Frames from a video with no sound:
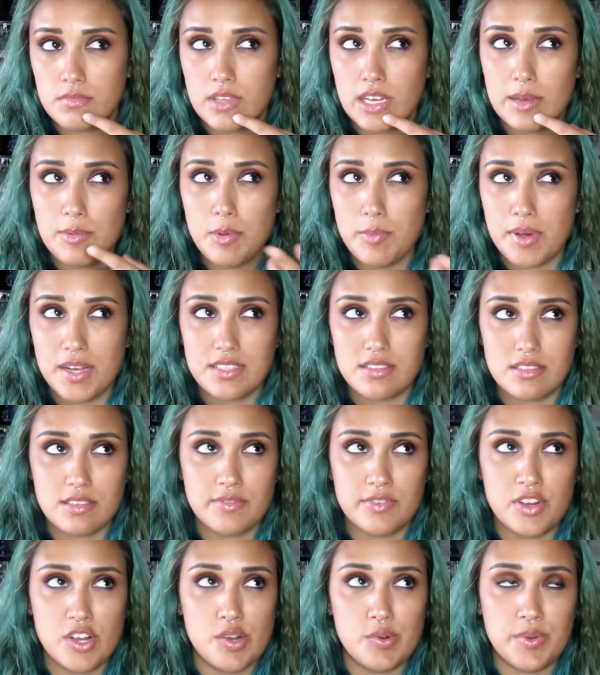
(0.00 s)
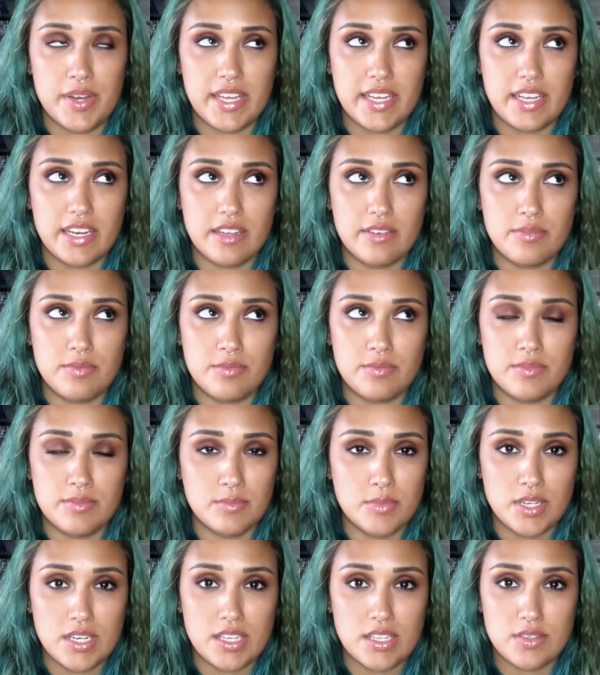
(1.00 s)
I'm O Positive or O Negative. I'm
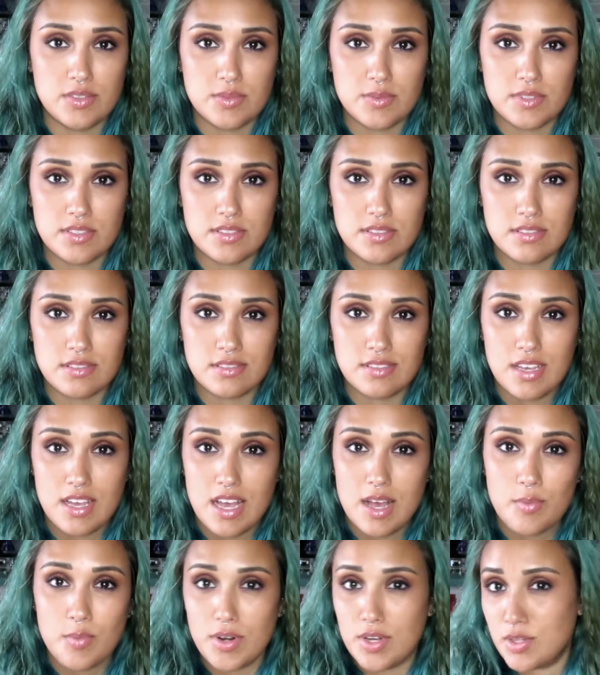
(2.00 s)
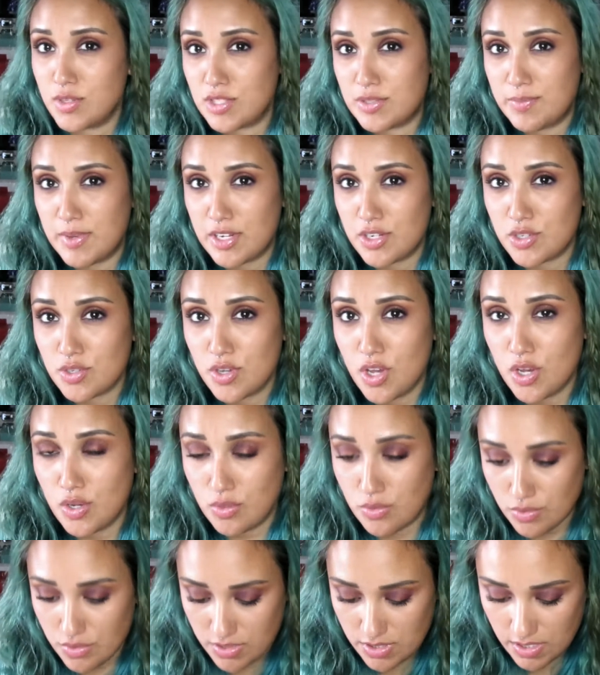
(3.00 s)
one of those ones, one of those special
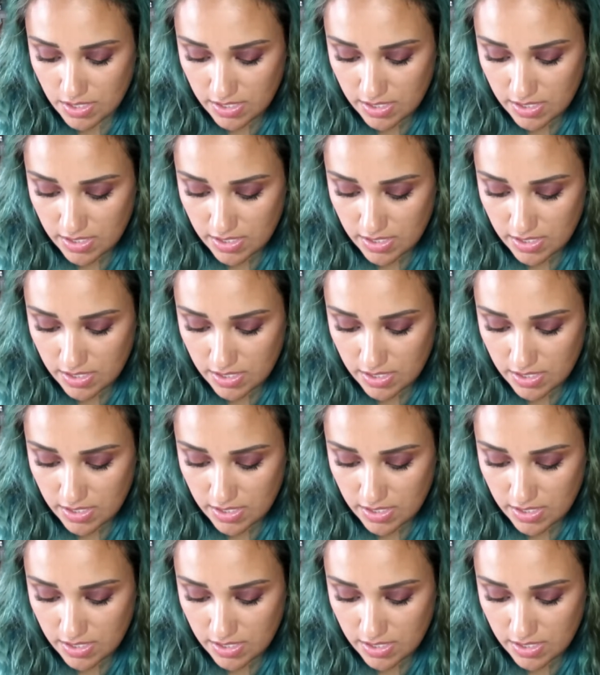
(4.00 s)
O's.